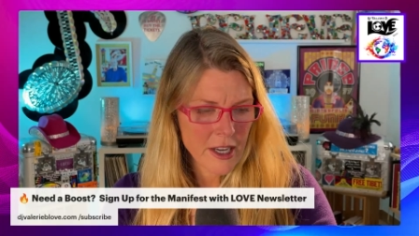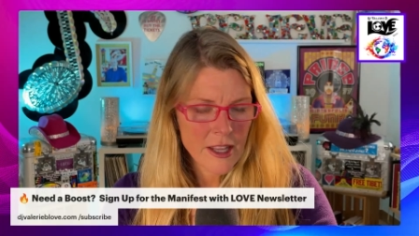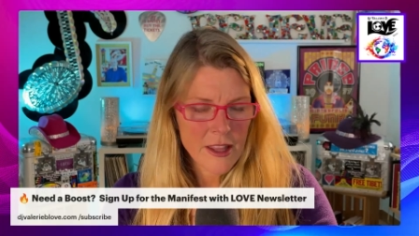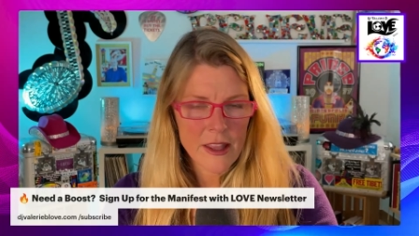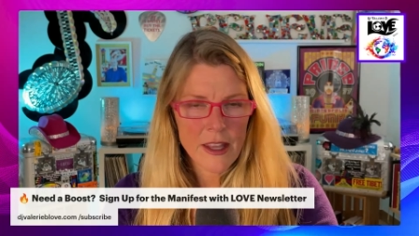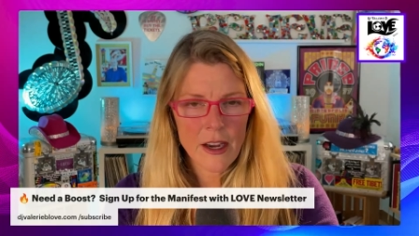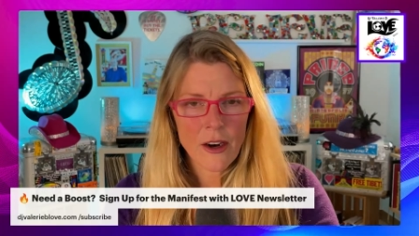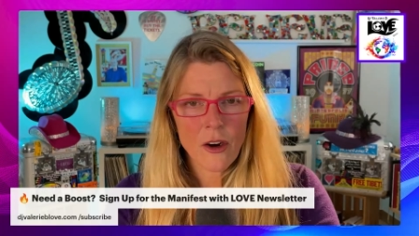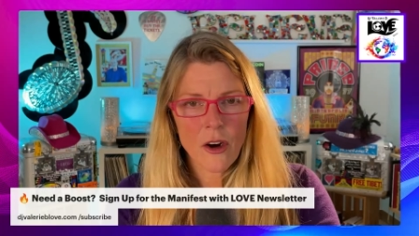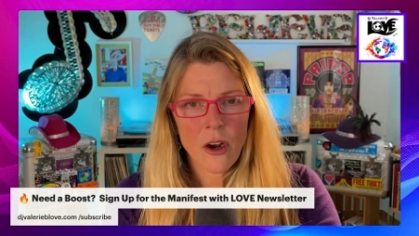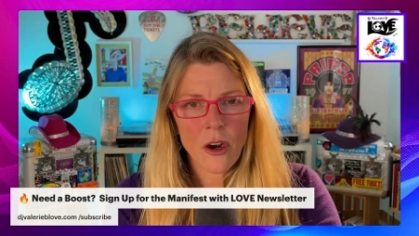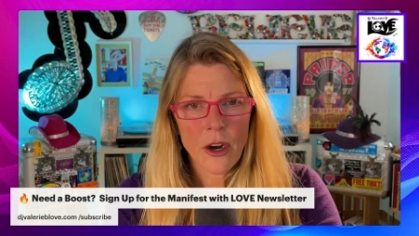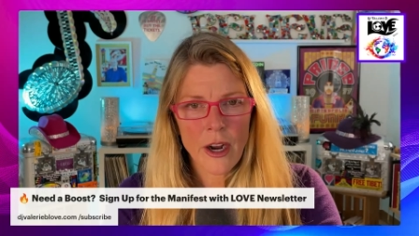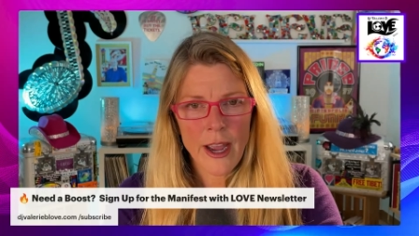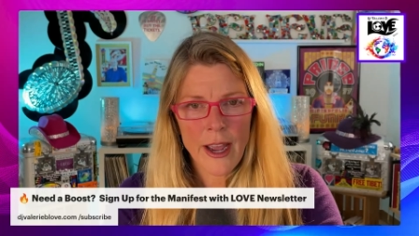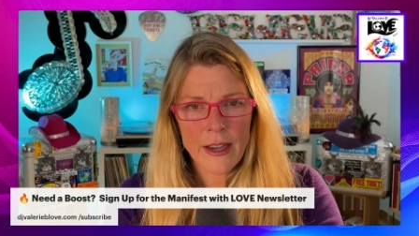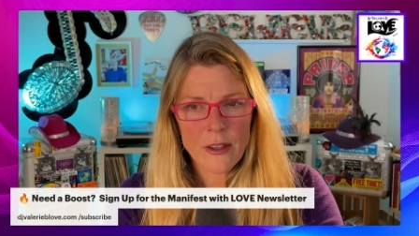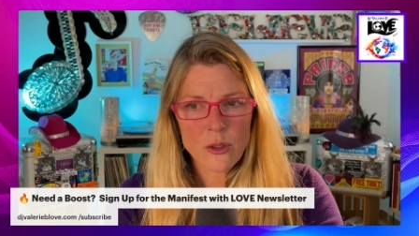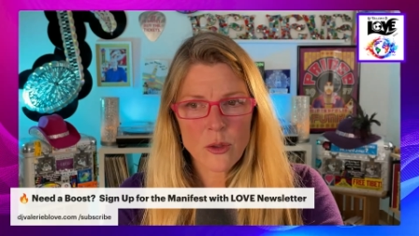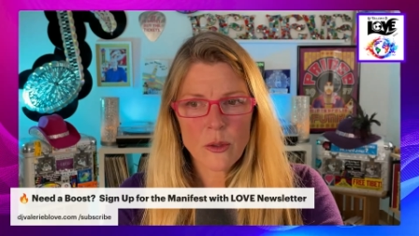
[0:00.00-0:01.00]
There are
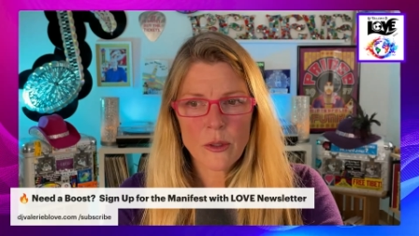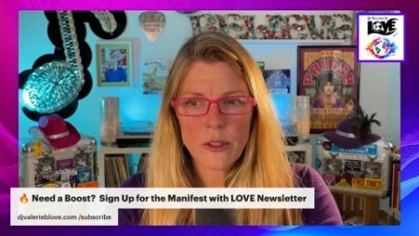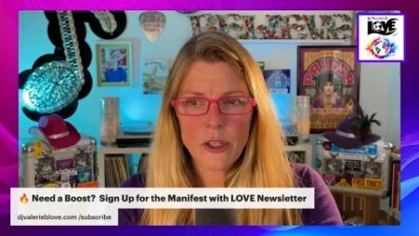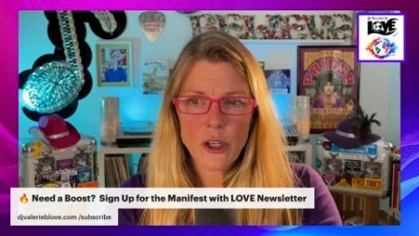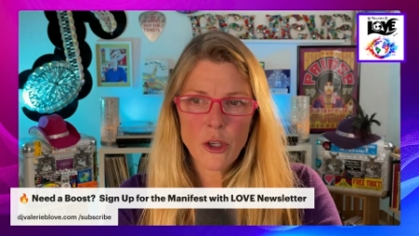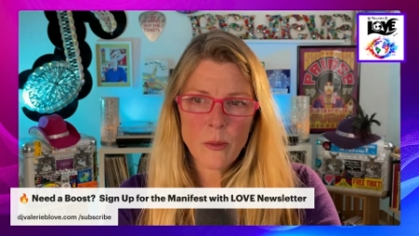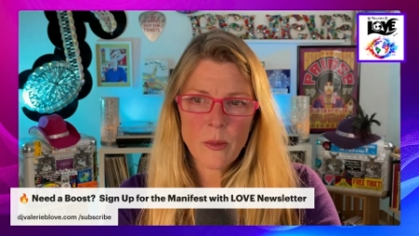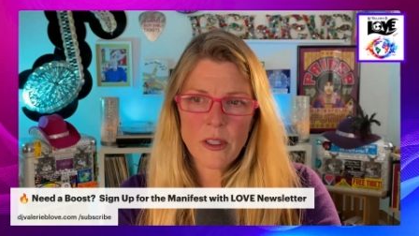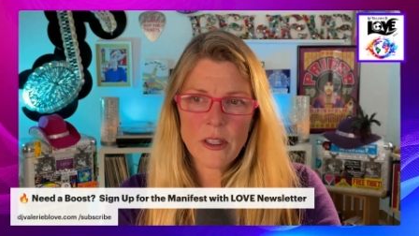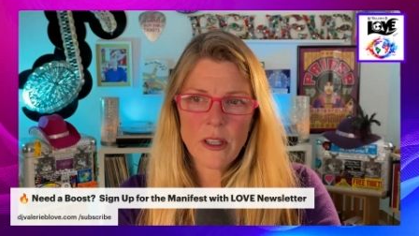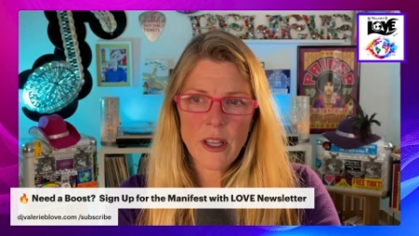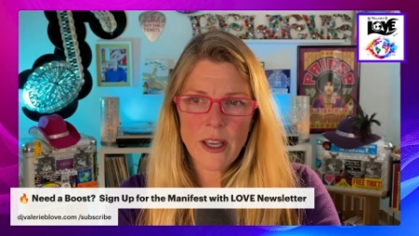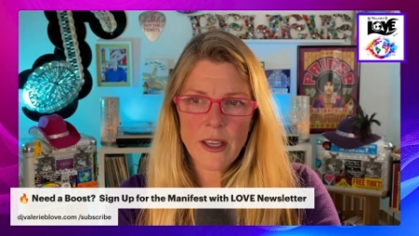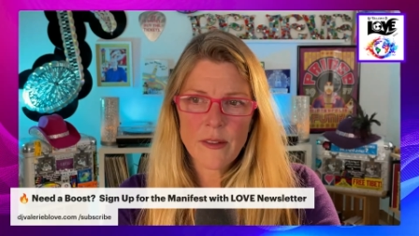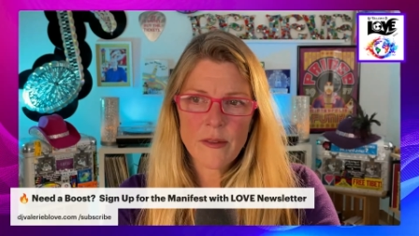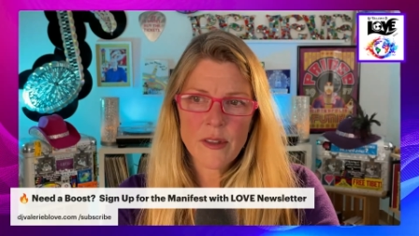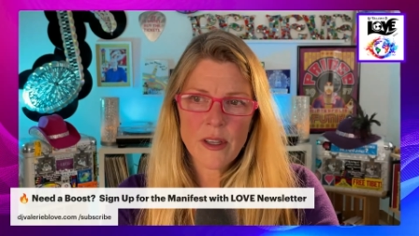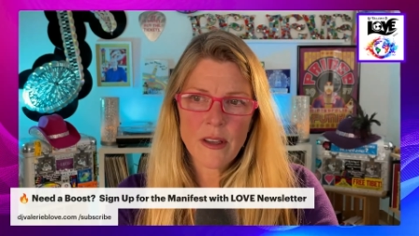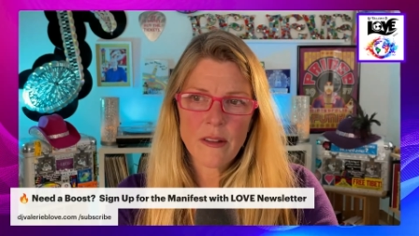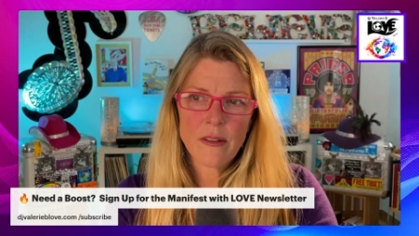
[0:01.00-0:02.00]
actual human
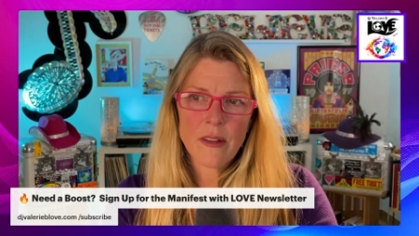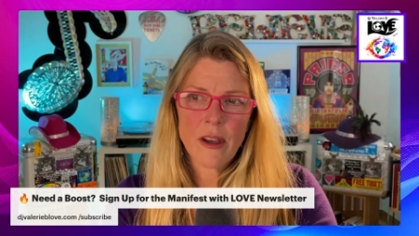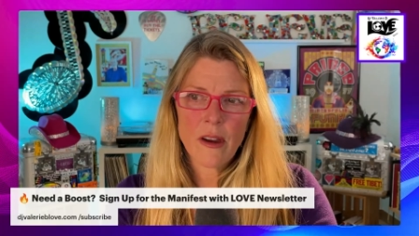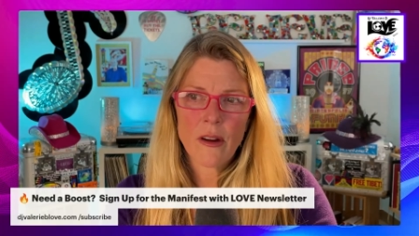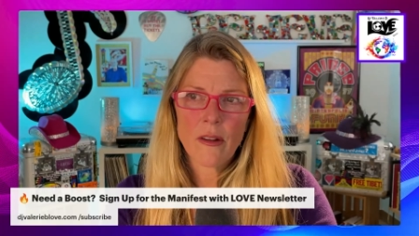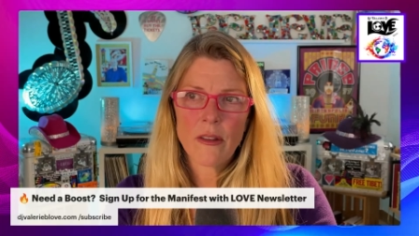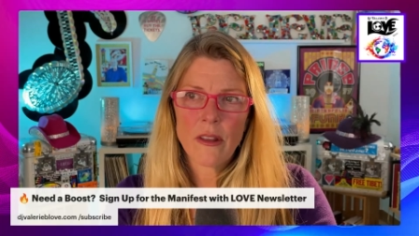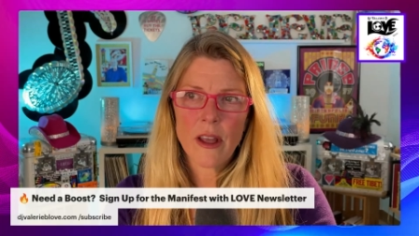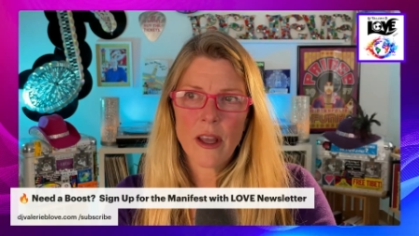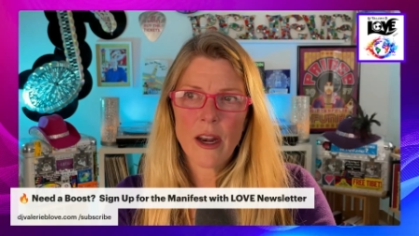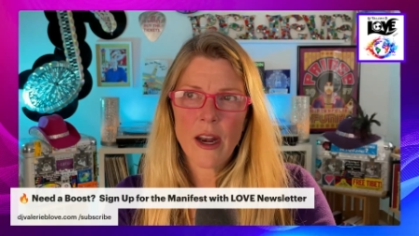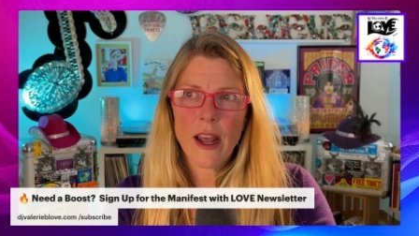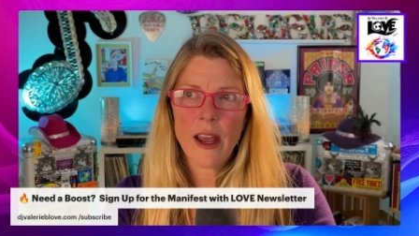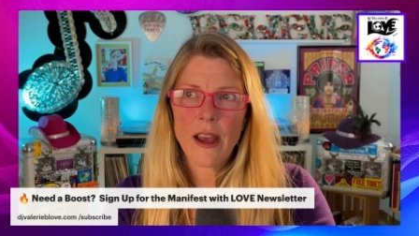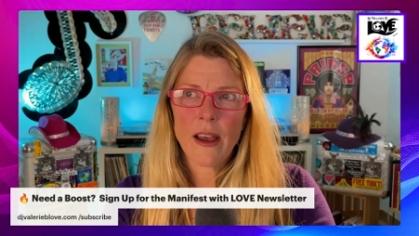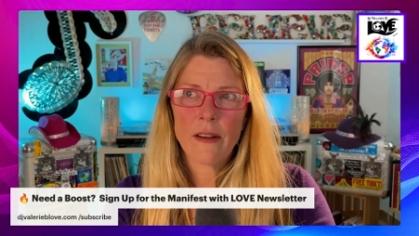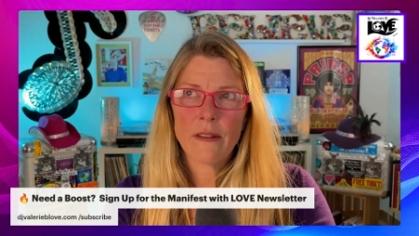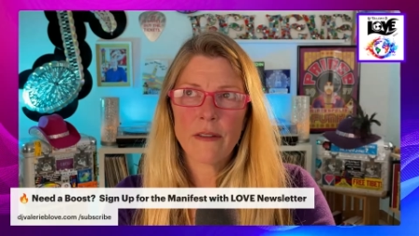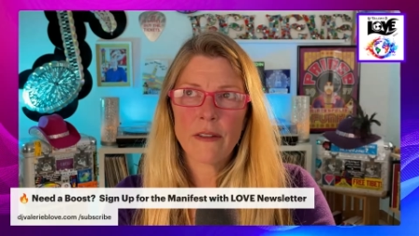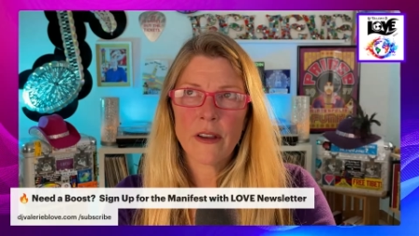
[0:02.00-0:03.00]
lives out there that
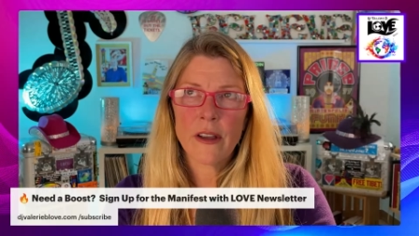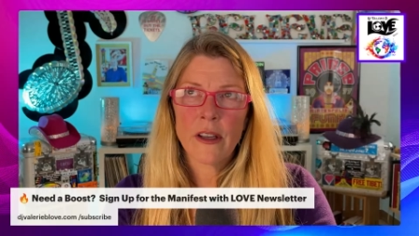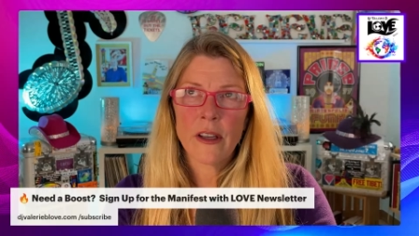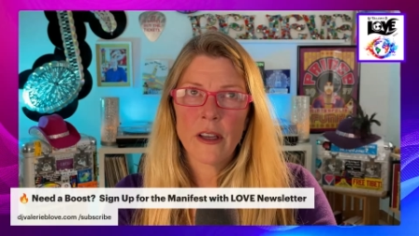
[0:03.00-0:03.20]
have